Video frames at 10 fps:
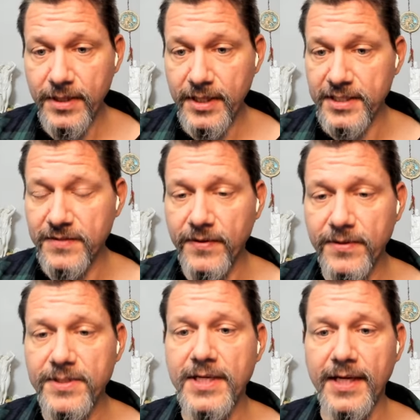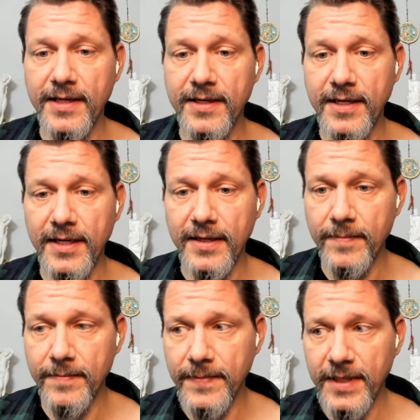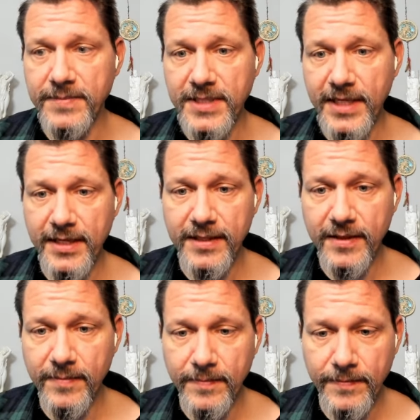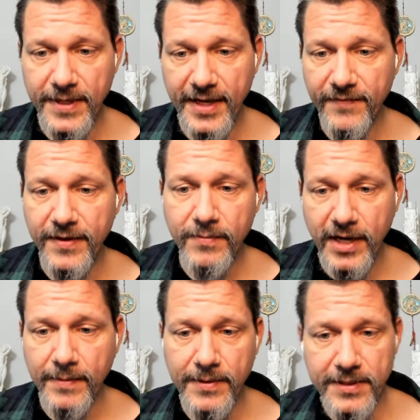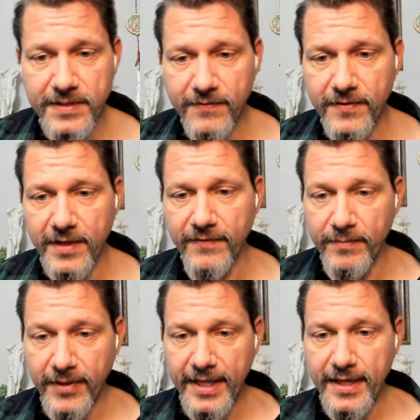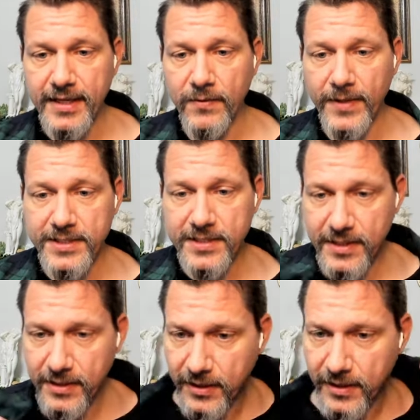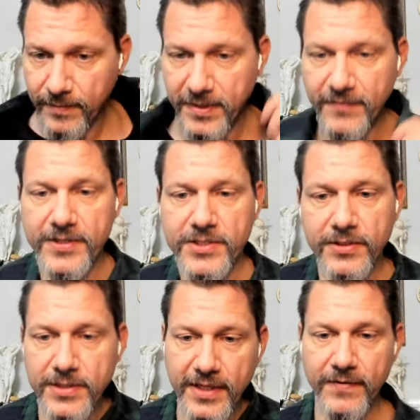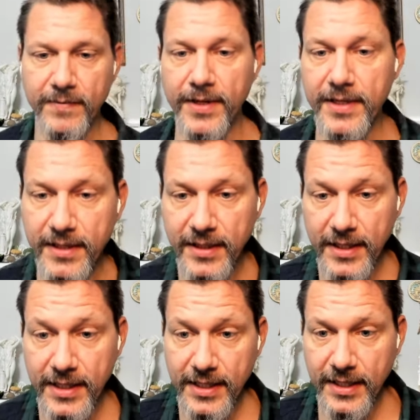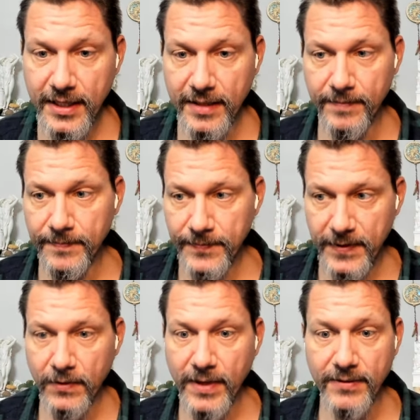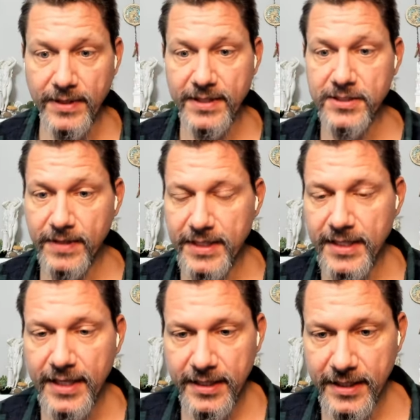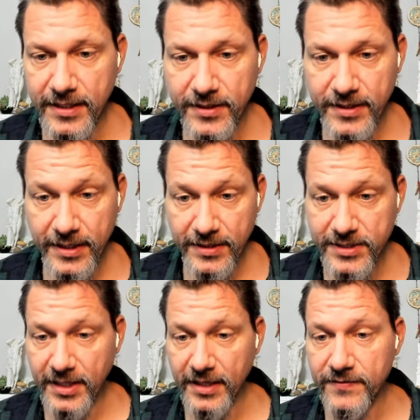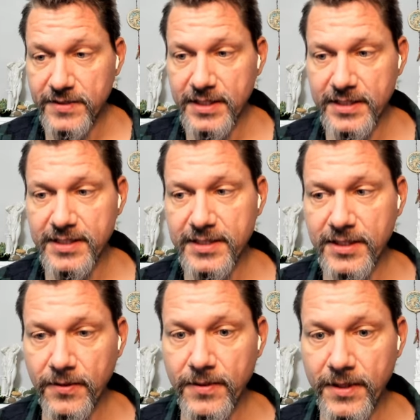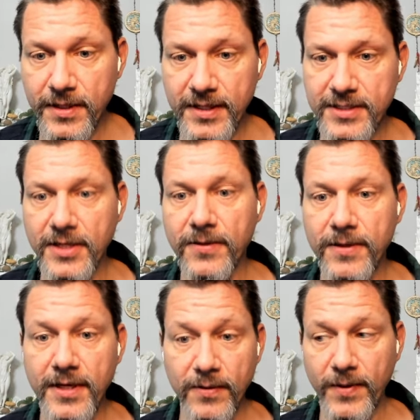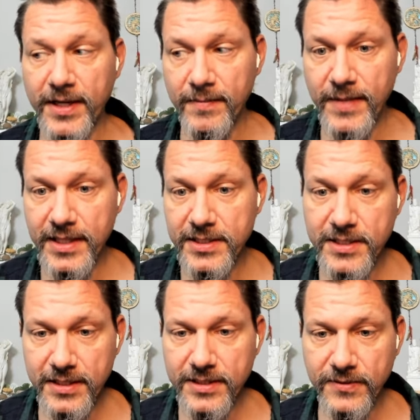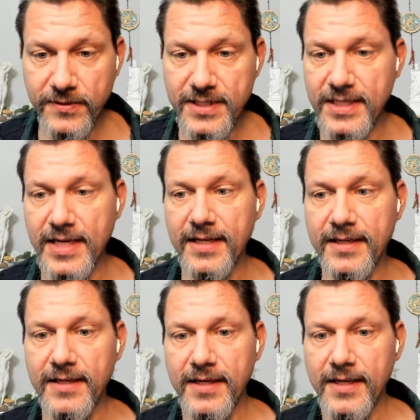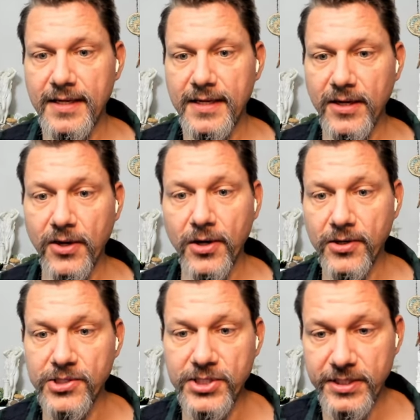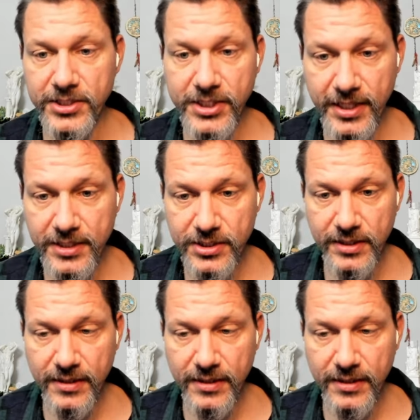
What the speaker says: It's focused on obtaining the benefic properties of the planet in ways that are beneficial to everybody around us, right? And ourselves. It's coded in a way that makes it so it's not a harsh initiation.